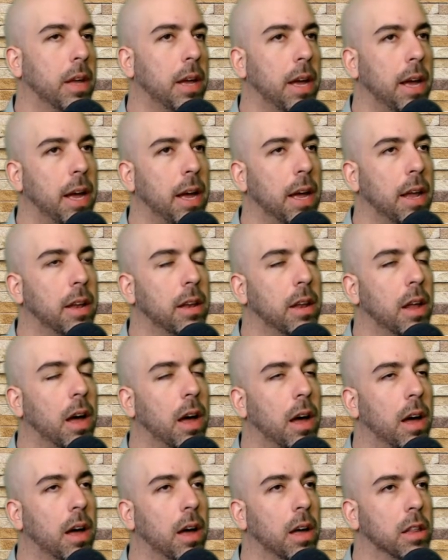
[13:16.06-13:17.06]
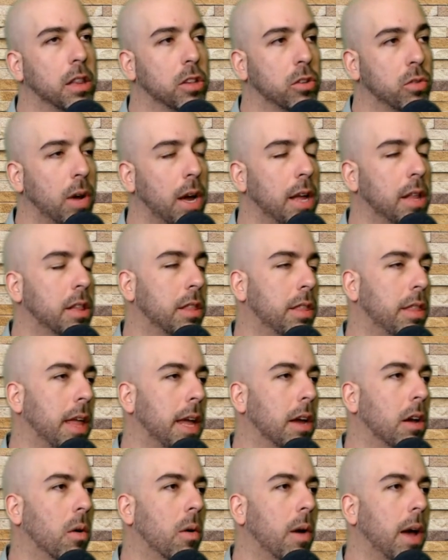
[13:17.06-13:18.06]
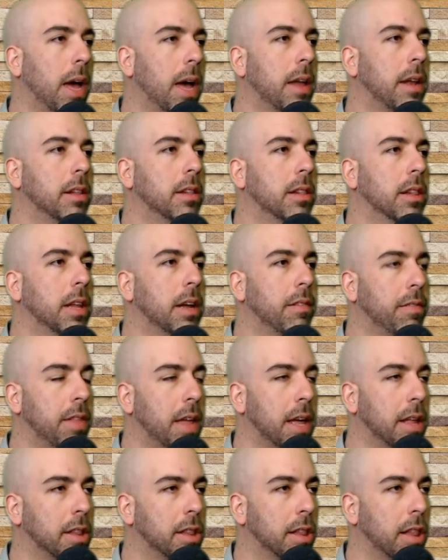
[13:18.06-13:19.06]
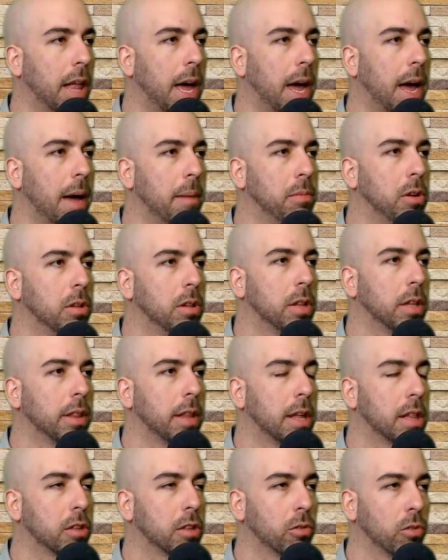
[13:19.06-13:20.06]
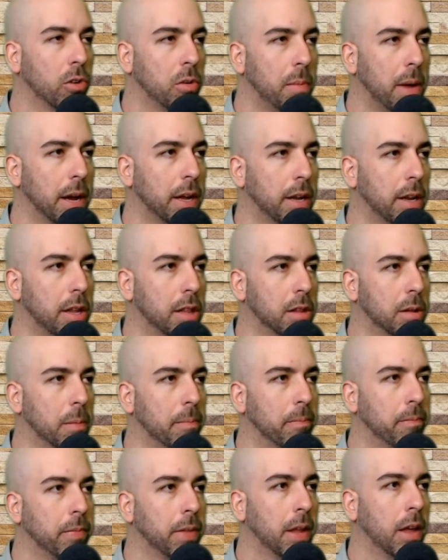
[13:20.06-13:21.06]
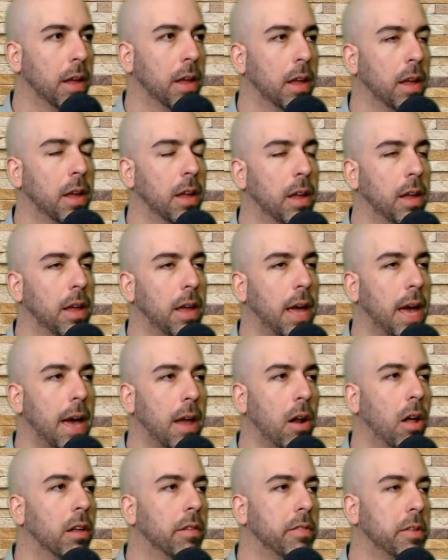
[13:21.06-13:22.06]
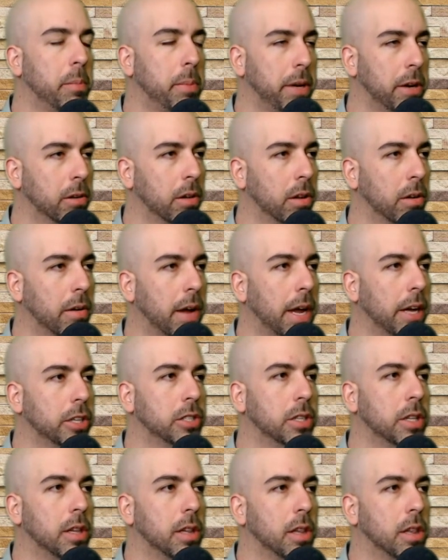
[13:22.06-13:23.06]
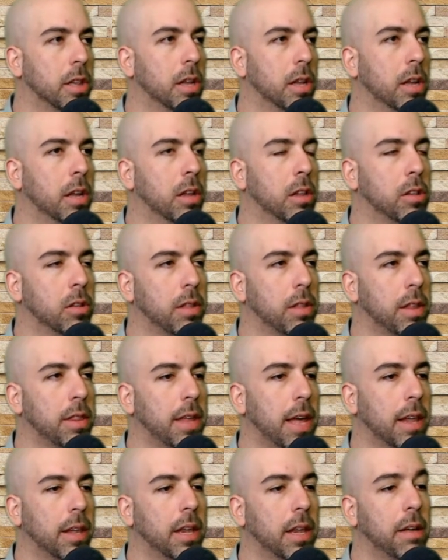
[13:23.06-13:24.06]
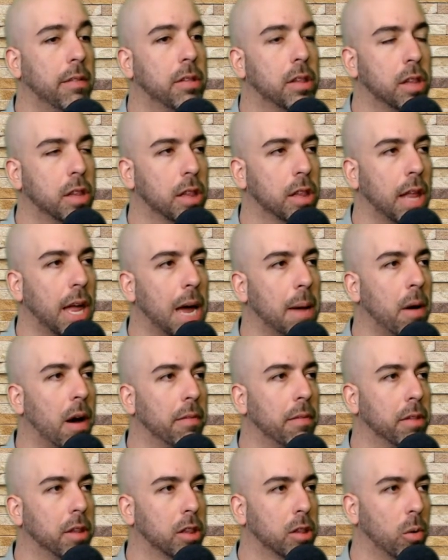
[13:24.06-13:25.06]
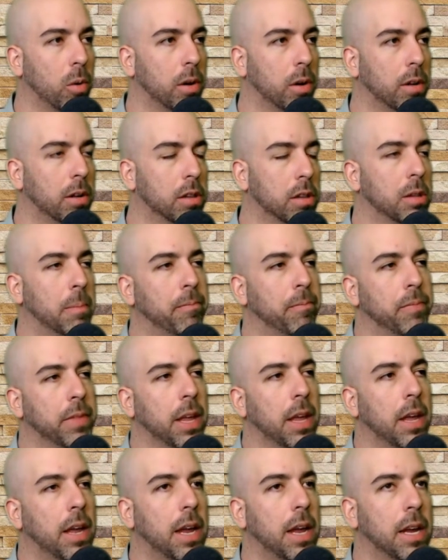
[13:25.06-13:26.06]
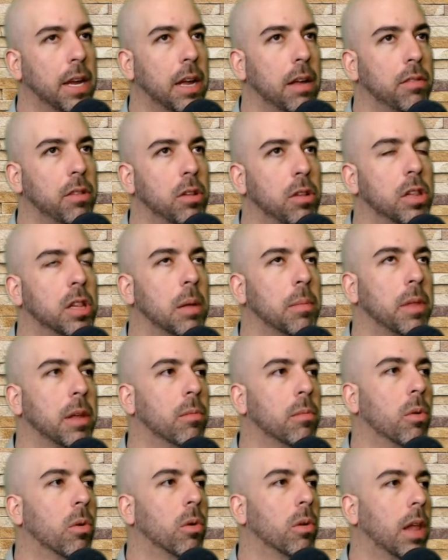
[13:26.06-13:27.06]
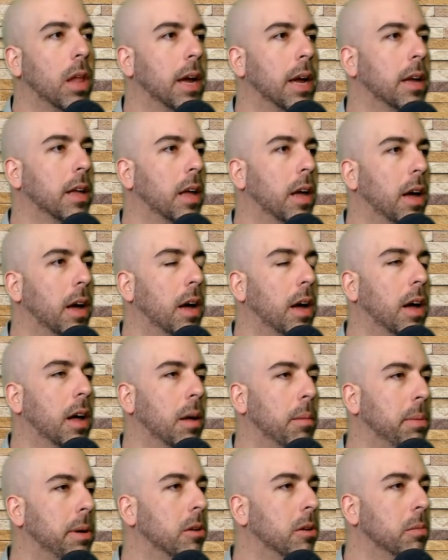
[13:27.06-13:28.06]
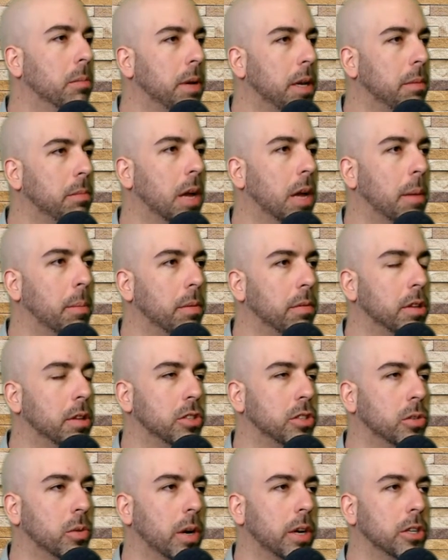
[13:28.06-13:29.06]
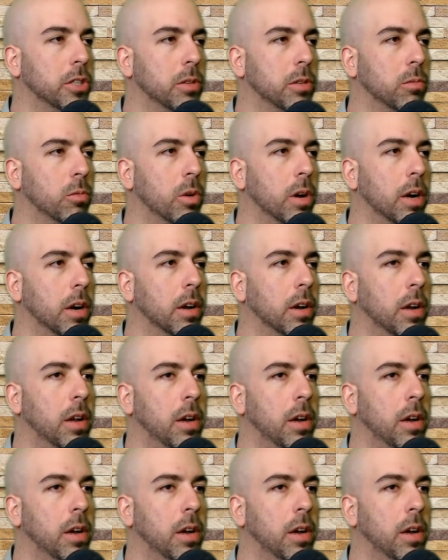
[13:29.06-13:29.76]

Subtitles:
and stressed, they go ahead and lift that slab using that screw mechanism at all of the pier locations. So then that lifts the slab off the soils and gives you something more like a pier and beam type of situation where